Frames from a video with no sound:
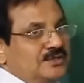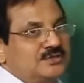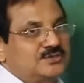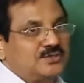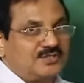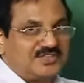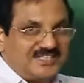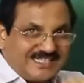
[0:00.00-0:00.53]

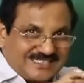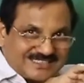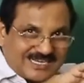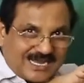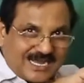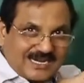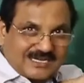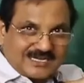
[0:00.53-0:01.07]
So, these
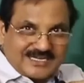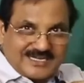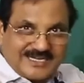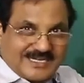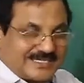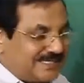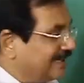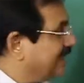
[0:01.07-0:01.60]
are
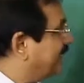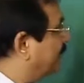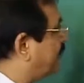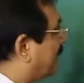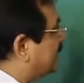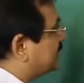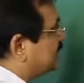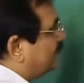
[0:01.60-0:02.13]
creating a
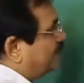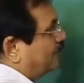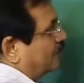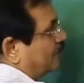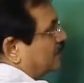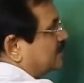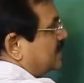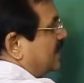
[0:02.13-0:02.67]
repulsive
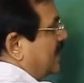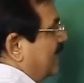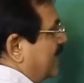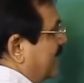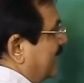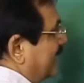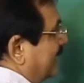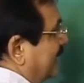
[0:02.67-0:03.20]
force,
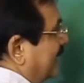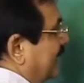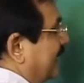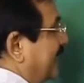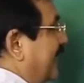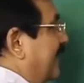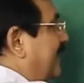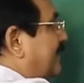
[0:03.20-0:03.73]
and
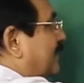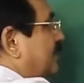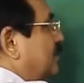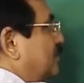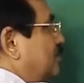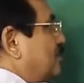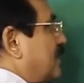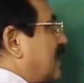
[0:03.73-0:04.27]
again
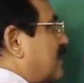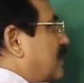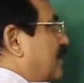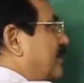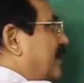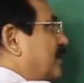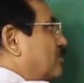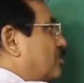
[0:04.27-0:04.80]
you are
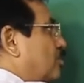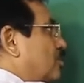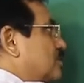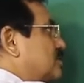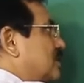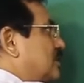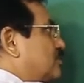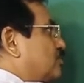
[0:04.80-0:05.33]
coming
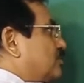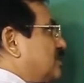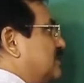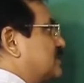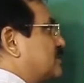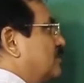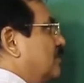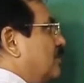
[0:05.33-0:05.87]
closer to
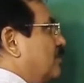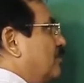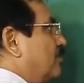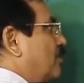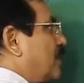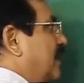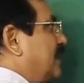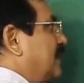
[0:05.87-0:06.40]
this
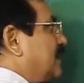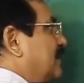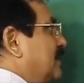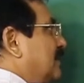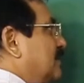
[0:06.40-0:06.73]
point.